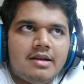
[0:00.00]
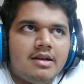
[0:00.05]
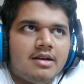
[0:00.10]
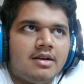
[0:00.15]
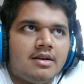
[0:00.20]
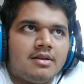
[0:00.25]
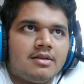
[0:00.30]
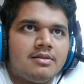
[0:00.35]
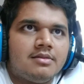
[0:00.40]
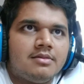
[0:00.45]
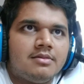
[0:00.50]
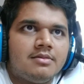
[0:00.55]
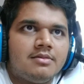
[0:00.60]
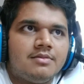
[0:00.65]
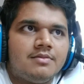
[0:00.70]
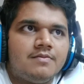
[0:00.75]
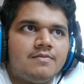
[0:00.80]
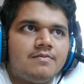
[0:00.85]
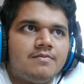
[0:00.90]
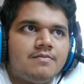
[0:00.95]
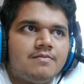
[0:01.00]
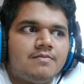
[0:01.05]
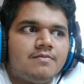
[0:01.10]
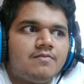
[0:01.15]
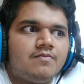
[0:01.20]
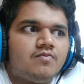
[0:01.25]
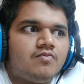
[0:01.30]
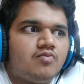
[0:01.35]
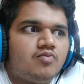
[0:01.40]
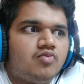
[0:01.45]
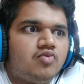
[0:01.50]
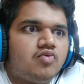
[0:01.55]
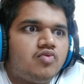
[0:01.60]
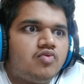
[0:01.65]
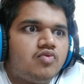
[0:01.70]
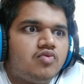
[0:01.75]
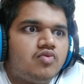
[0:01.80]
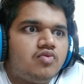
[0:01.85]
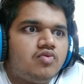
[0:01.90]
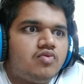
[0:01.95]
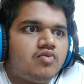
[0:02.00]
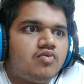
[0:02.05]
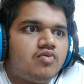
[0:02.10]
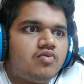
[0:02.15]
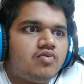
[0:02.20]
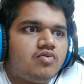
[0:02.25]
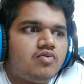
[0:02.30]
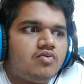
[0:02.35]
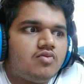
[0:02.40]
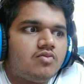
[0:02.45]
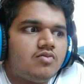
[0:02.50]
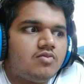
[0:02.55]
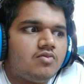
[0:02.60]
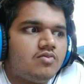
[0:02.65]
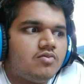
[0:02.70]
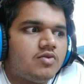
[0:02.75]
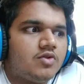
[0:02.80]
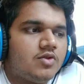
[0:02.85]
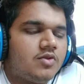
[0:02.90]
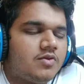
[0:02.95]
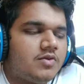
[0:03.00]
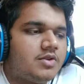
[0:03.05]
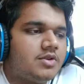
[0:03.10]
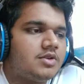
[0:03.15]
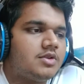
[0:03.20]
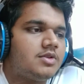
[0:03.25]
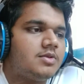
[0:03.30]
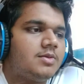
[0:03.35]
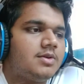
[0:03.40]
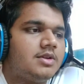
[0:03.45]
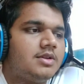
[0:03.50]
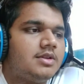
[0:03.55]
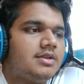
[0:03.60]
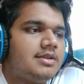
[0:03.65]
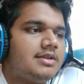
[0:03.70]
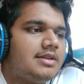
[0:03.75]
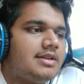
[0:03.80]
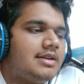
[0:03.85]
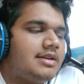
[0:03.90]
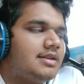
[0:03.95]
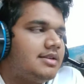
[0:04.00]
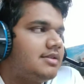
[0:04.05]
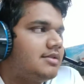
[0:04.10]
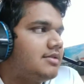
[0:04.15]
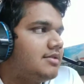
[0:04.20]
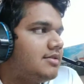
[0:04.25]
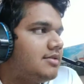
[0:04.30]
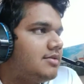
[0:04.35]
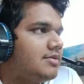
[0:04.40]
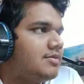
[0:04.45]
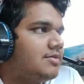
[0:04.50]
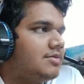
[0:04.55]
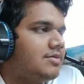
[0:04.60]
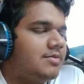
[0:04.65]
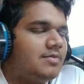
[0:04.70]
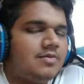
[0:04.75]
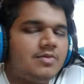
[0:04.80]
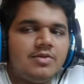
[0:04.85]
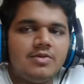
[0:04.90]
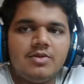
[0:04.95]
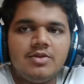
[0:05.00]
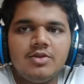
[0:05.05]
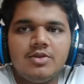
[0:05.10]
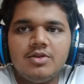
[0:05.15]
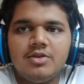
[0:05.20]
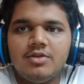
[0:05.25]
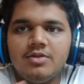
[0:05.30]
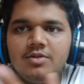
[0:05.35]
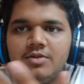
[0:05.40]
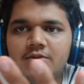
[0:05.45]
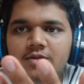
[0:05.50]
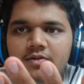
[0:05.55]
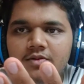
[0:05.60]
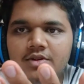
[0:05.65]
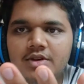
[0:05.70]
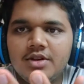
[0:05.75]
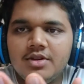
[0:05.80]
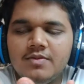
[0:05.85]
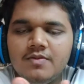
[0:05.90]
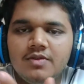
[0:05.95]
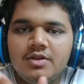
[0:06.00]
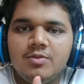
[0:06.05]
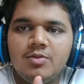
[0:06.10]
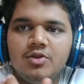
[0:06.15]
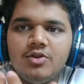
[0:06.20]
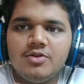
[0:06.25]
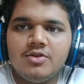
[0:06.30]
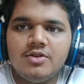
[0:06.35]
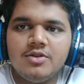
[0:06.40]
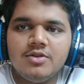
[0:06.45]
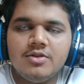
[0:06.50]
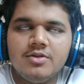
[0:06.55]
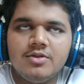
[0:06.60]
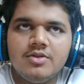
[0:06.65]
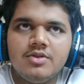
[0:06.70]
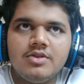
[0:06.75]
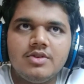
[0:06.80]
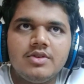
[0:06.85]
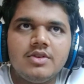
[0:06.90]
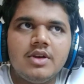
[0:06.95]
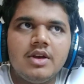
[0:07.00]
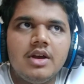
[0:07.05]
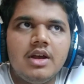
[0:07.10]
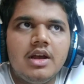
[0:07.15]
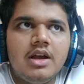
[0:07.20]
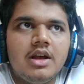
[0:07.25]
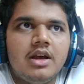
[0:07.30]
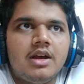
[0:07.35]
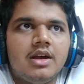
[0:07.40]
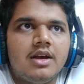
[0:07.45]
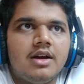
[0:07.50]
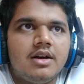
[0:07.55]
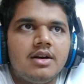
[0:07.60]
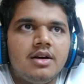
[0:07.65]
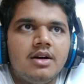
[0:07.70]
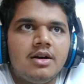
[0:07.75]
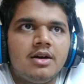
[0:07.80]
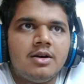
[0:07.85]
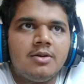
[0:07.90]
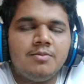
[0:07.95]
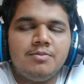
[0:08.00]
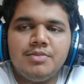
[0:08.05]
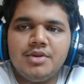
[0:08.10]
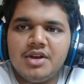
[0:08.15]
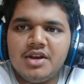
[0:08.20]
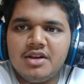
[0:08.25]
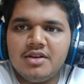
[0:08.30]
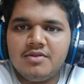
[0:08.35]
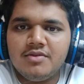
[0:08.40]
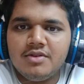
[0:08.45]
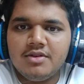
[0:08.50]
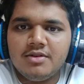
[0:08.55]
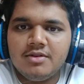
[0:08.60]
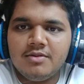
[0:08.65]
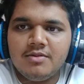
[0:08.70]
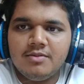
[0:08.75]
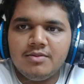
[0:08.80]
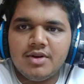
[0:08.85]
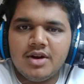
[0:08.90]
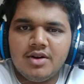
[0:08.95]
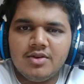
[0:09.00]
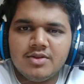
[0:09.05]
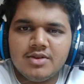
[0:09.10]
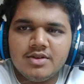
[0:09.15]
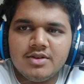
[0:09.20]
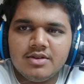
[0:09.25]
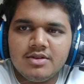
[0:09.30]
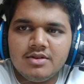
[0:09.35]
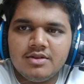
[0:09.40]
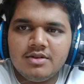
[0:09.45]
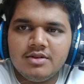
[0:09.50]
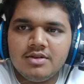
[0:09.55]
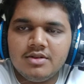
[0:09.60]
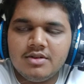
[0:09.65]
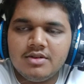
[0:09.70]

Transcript: And so first one is like, we both use Brave browser.